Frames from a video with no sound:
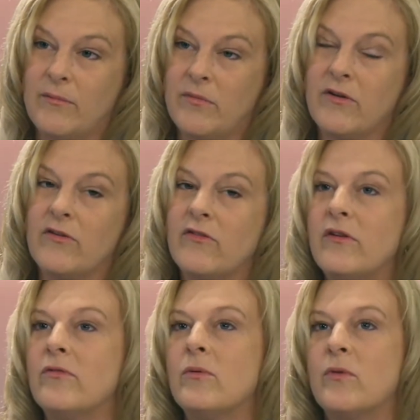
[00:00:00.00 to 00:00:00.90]
Because
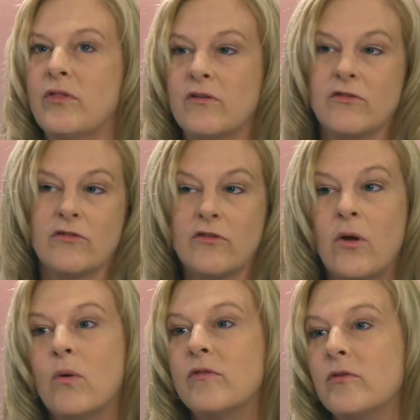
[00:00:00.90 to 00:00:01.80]
even when things are
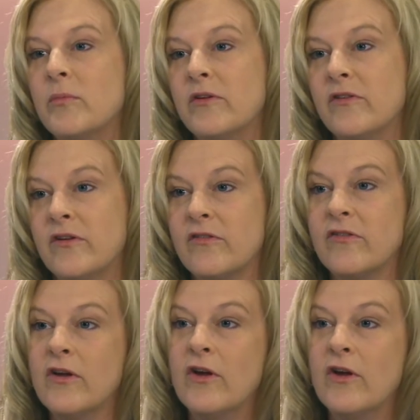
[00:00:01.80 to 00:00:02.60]
slower for business,